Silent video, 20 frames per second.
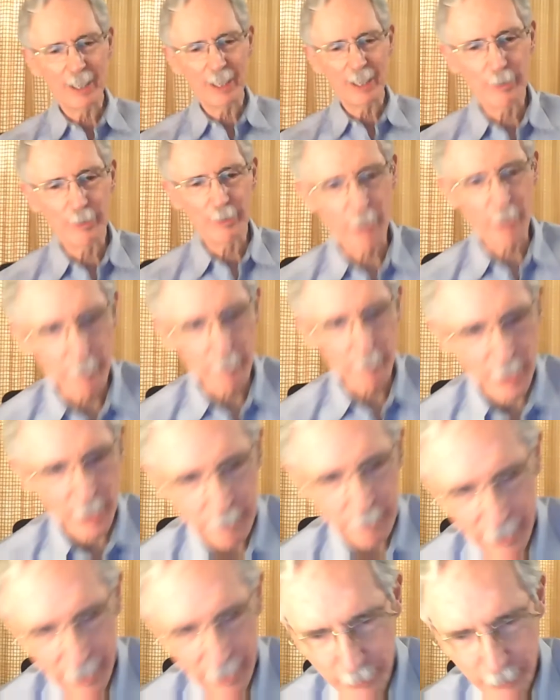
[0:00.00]
very much,
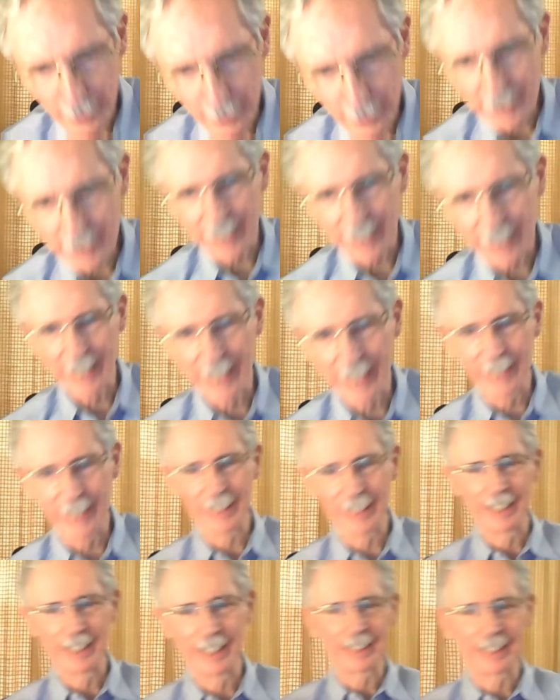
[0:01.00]
Maitri and
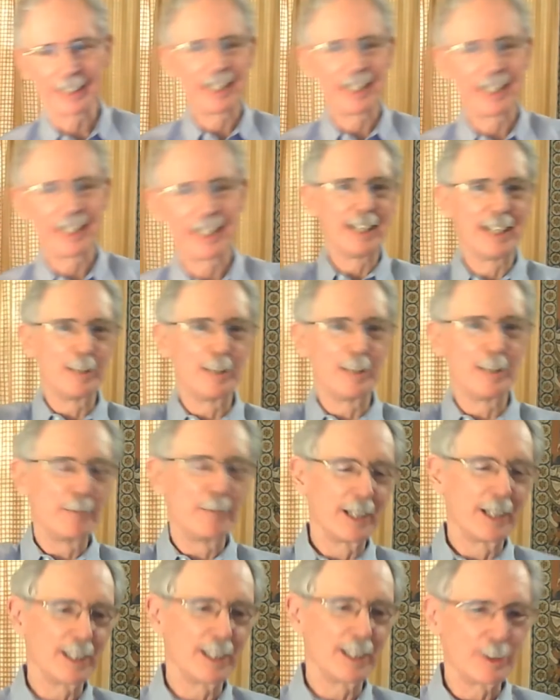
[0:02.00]
Ken and Bill.
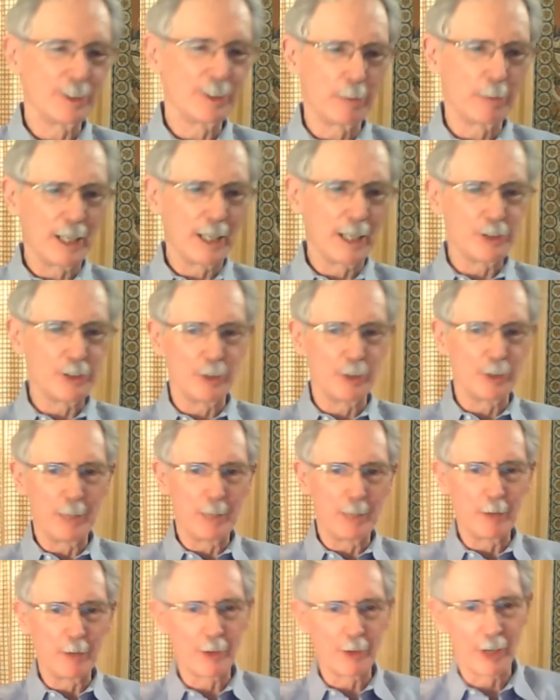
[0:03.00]
It's a pleasure to be
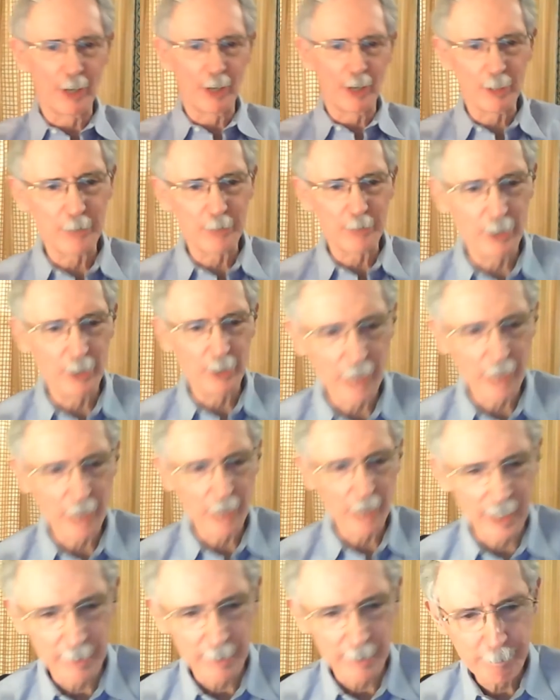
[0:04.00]
with all of you.
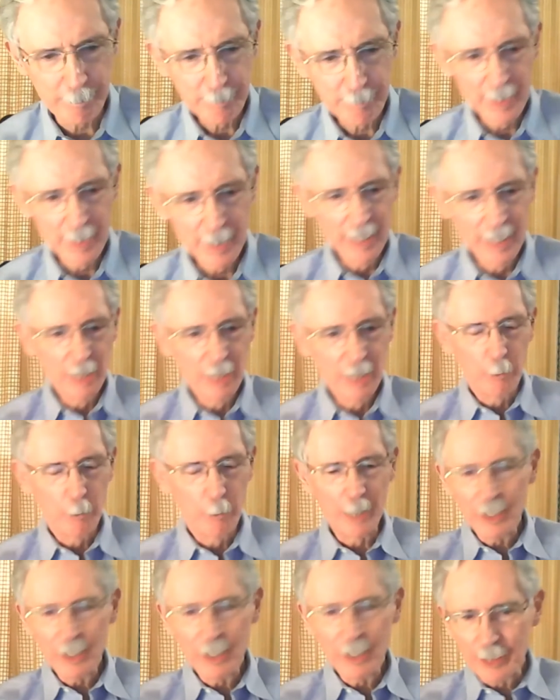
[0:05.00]
We
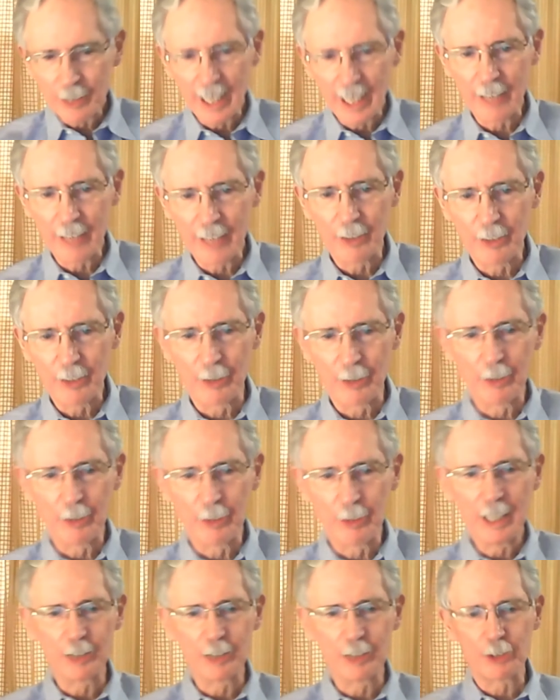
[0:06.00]
are neither
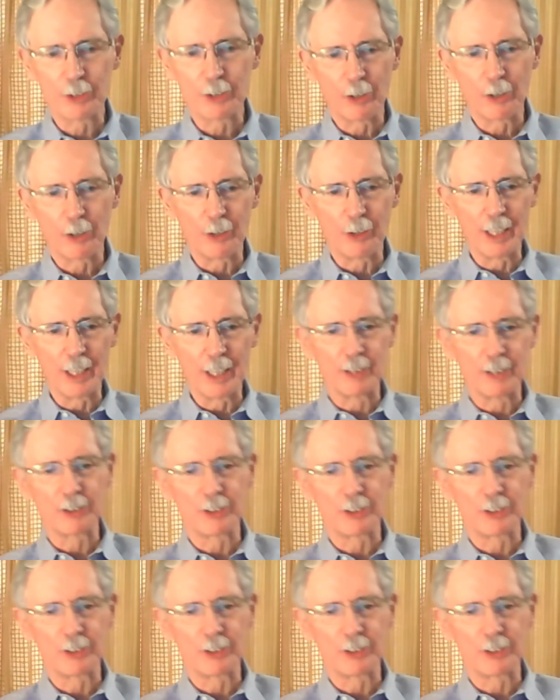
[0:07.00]
historians